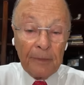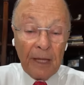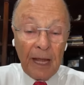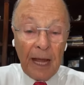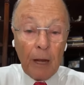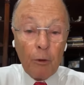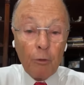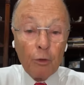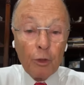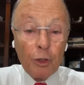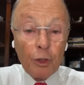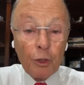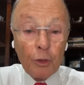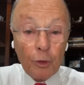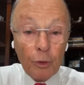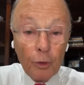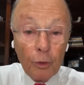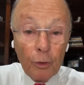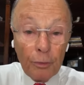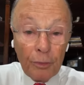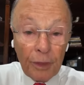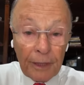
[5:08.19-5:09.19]
it's
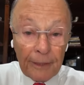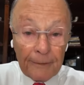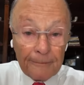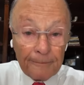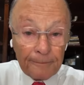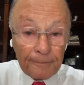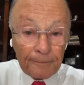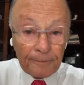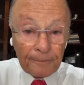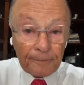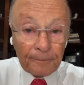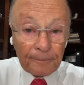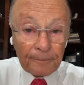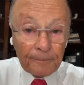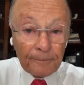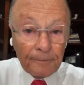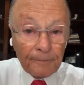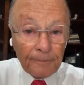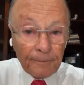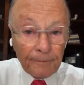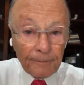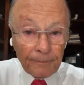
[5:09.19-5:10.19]
a
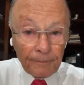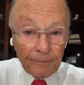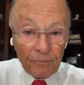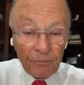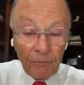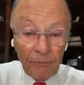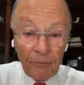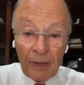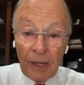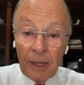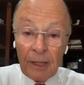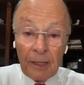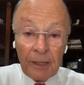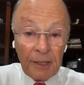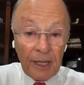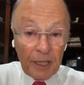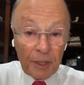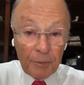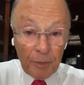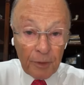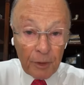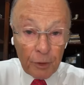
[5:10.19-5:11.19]
habit
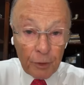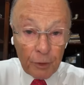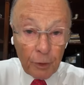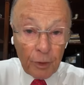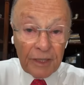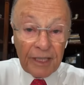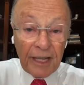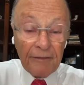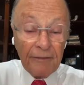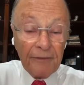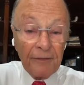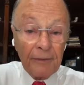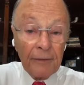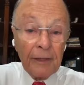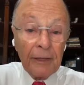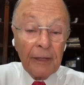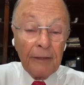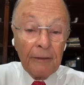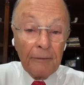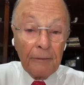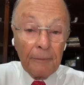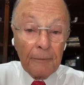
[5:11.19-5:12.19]
in people,
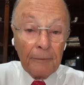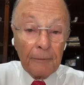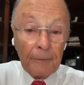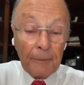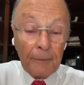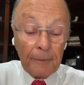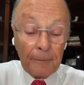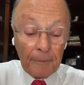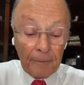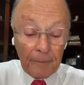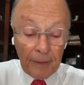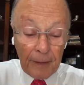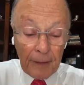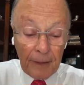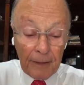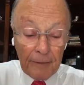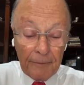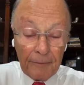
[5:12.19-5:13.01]
unfortunately.